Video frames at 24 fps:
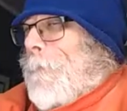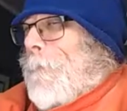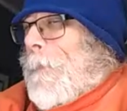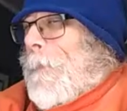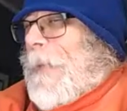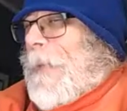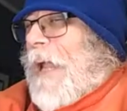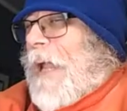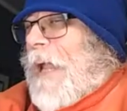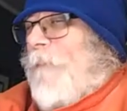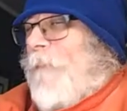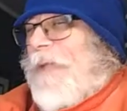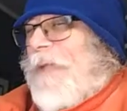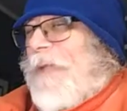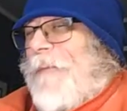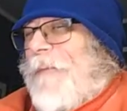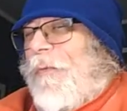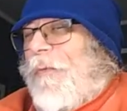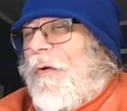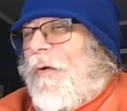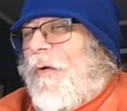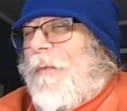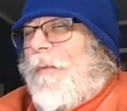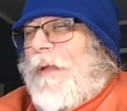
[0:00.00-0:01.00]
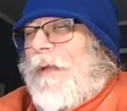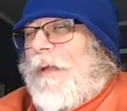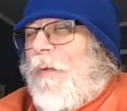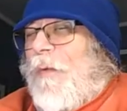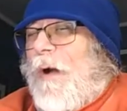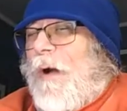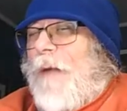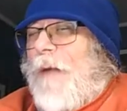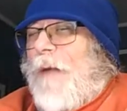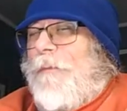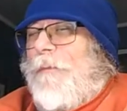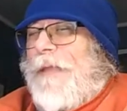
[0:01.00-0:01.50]
Now people will be
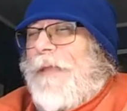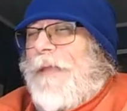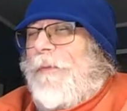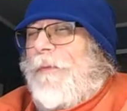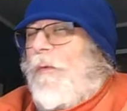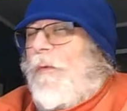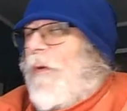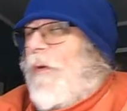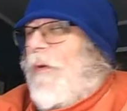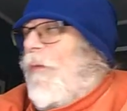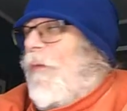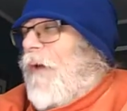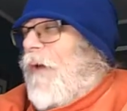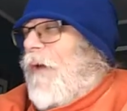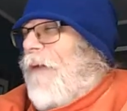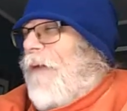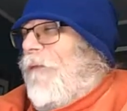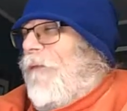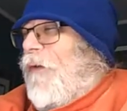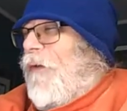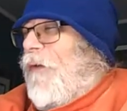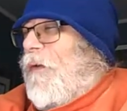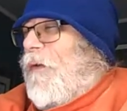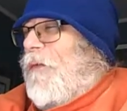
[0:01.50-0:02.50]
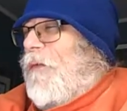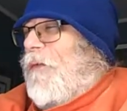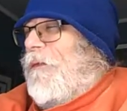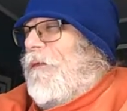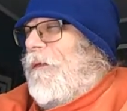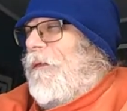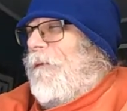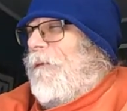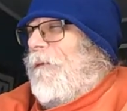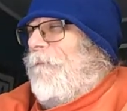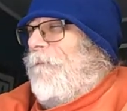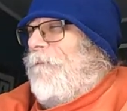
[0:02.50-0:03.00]
people will want those.
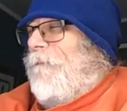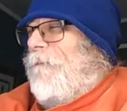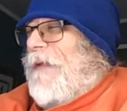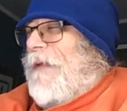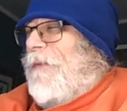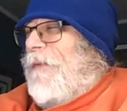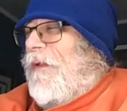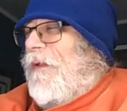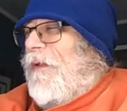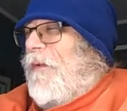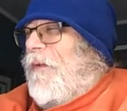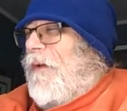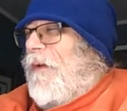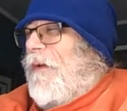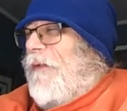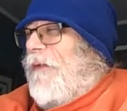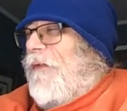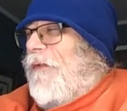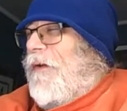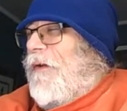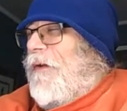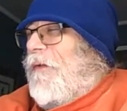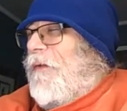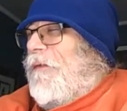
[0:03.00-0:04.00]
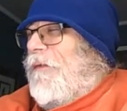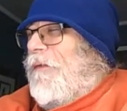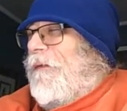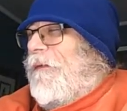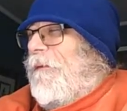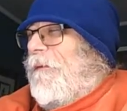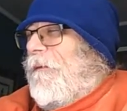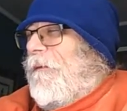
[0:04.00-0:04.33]
People will want those.